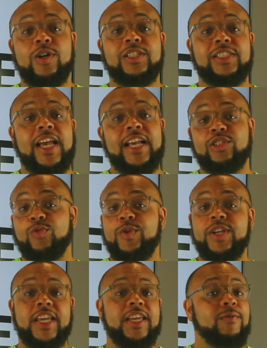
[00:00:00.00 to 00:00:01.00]
us as we
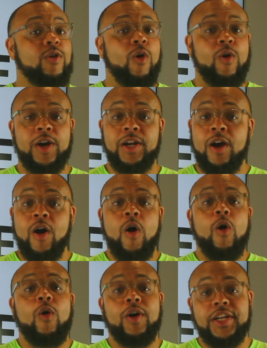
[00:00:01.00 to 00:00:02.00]
keep going
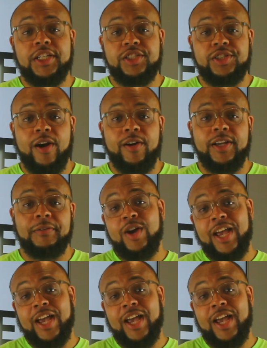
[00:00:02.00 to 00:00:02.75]
on this journey.